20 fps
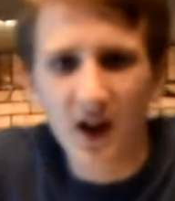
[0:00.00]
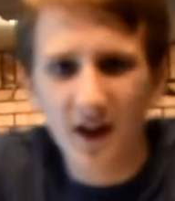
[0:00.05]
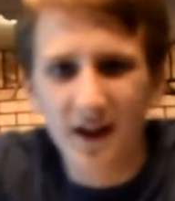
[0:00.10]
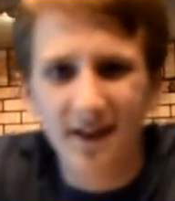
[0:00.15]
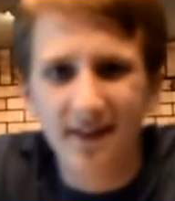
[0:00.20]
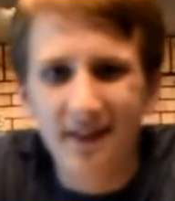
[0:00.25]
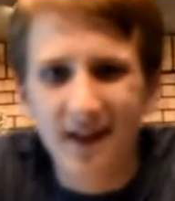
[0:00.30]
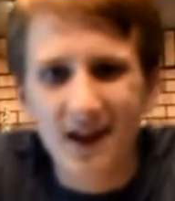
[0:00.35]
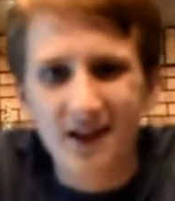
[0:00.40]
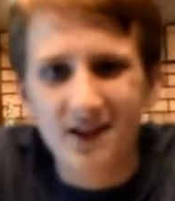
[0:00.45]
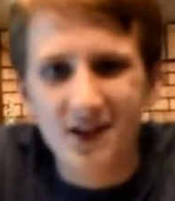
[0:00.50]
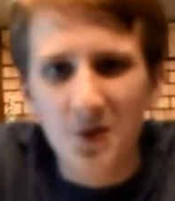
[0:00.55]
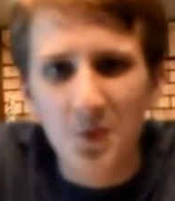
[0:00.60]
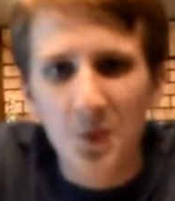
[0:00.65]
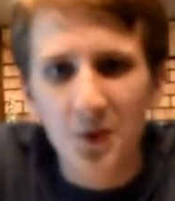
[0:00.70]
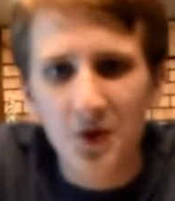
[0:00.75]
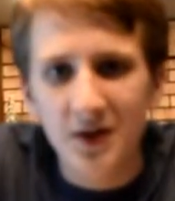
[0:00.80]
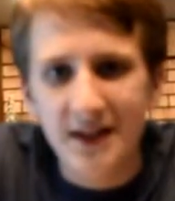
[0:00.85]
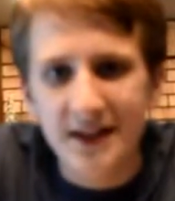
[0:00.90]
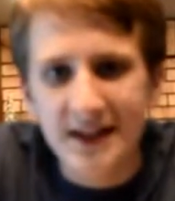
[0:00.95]
on a desk
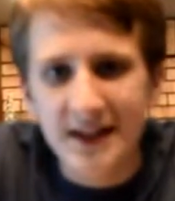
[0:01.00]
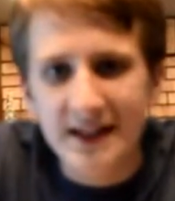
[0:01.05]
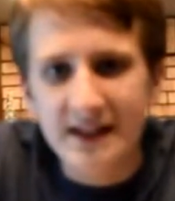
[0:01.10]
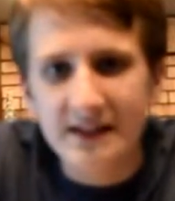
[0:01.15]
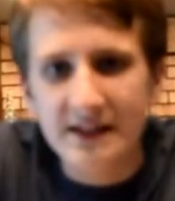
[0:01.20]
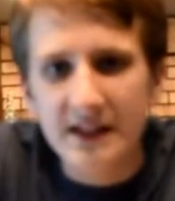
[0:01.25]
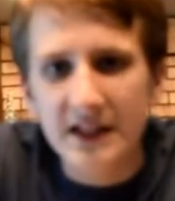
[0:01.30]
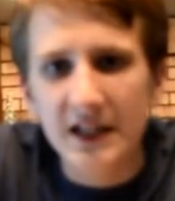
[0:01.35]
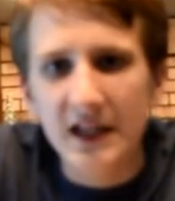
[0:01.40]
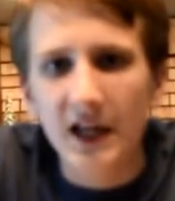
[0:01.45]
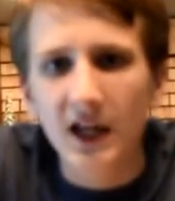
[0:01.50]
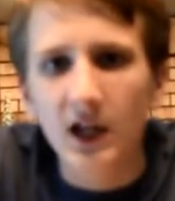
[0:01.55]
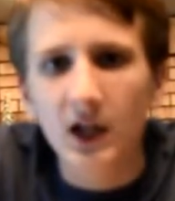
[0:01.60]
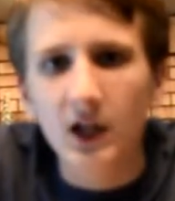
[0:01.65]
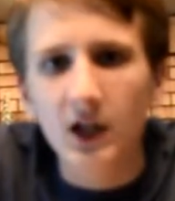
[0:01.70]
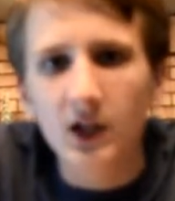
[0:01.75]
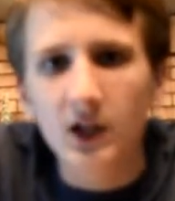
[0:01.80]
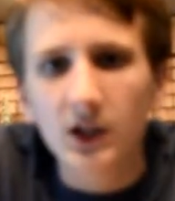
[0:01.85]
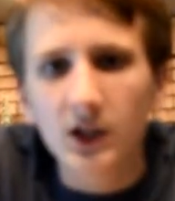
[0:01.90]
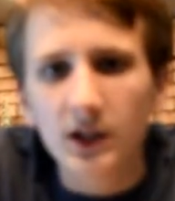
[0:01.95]
pretty easily.
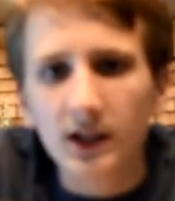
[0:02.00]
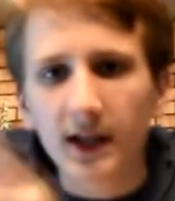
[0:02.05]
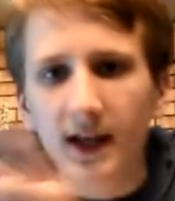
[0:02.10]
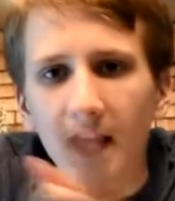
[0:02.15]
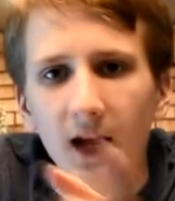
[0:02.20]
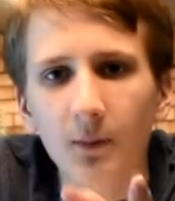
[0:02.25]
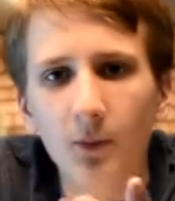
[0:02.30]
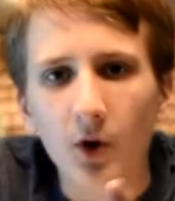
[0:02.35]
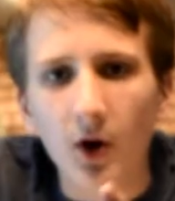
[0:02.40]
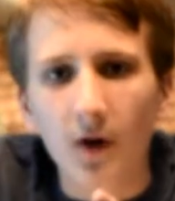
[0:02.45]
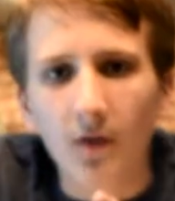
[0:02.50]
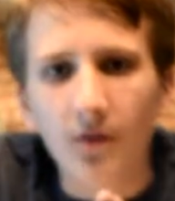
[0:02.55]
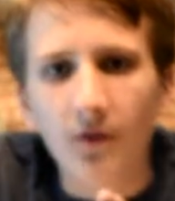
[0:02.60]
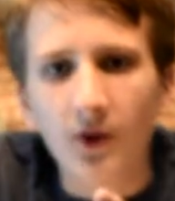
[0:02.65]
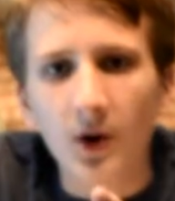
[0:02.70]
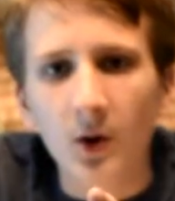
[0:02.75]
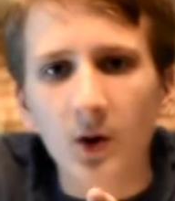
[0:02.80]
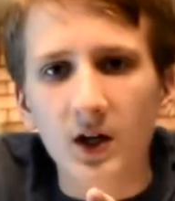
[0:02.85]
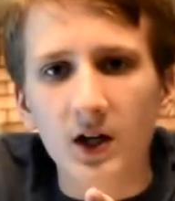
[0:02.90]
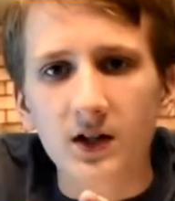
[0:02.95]
Camera,
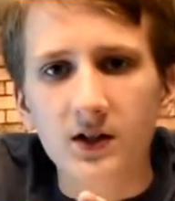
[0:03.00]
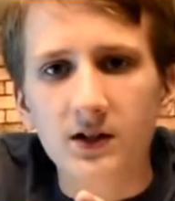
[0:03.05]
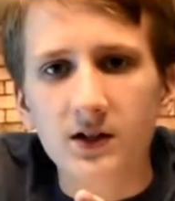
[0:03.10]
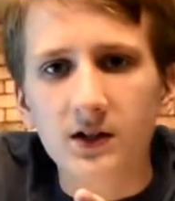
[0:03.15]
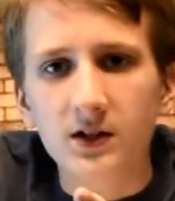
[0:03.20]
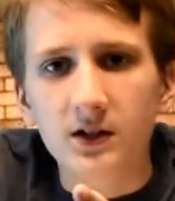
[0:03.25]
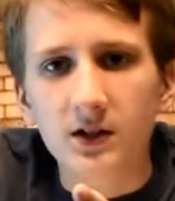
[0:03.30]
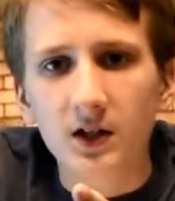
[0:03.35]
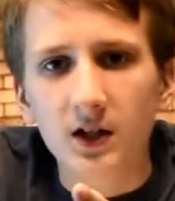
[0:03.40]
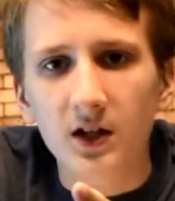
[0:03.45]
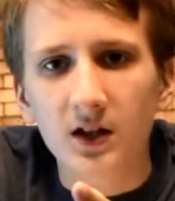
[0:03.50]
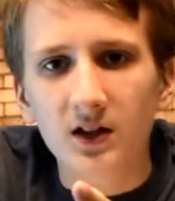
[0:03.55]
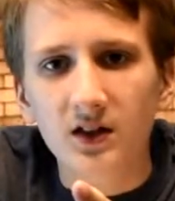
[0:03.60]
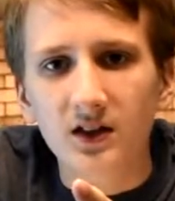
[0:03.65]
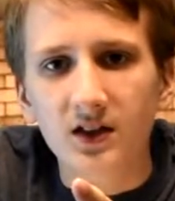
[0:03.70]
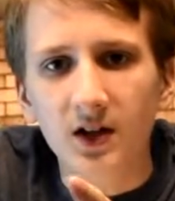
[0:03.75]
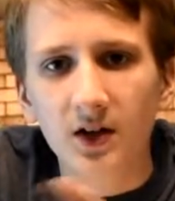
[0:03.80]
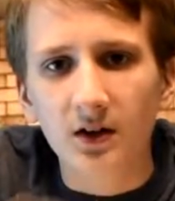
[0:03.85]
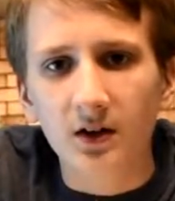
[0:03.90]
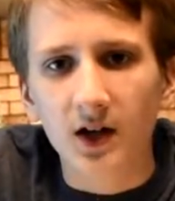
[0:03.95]
focus.
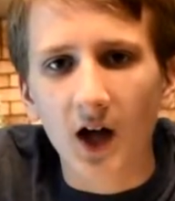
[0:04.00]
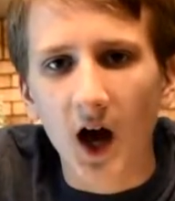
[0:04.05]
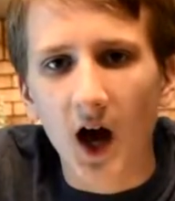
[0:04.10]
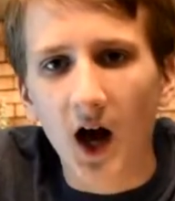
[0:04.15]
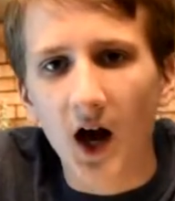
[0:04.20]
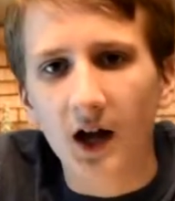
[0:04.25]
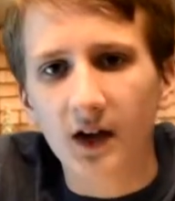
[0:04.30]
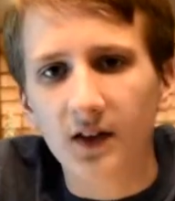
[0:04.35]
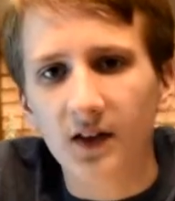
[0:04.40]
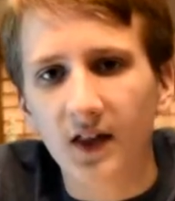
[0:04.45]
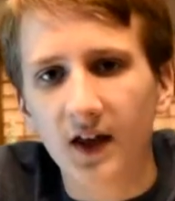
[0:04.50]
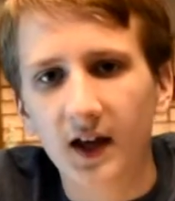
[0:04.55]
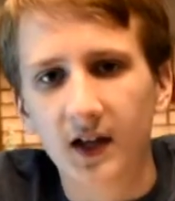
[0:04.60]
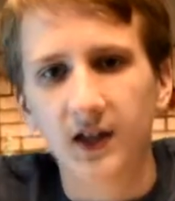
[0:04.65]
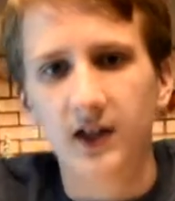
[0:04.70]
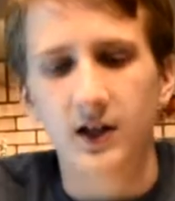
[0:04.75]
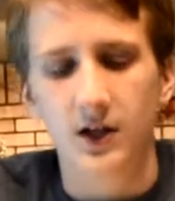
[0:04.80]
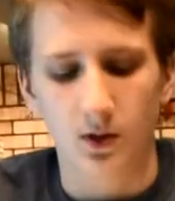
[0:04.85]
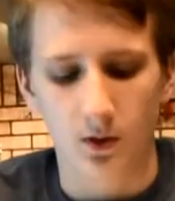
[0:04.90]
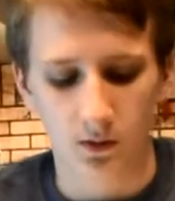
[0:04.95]
Dear God,
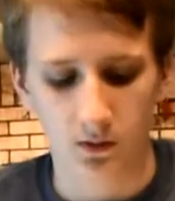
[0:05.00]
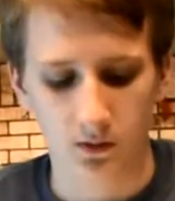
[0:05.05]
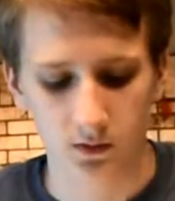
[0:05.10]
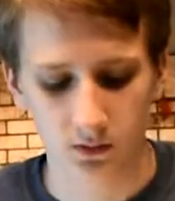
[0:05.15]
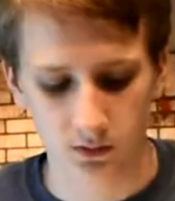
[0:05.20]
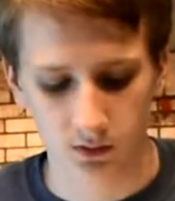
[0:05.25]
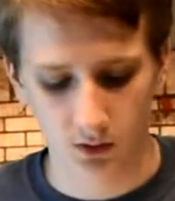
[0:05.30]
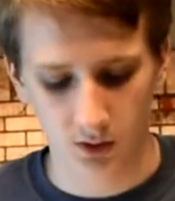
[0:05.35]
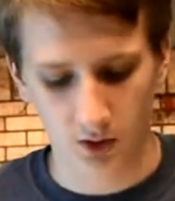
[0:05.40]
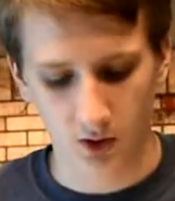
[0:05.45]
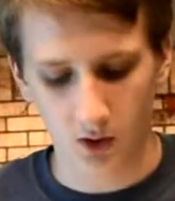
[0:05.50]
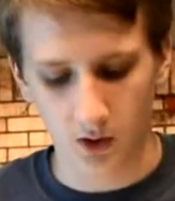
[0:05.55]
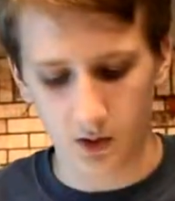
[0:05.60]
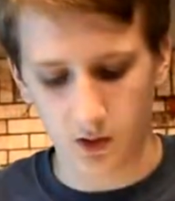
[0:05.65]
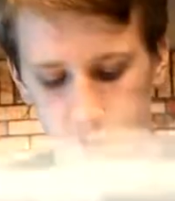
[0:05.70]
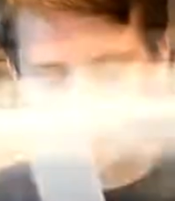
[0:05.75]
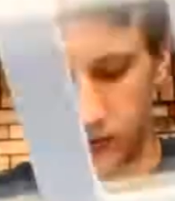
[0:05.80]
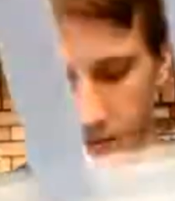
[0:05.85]
thank you. Ugh.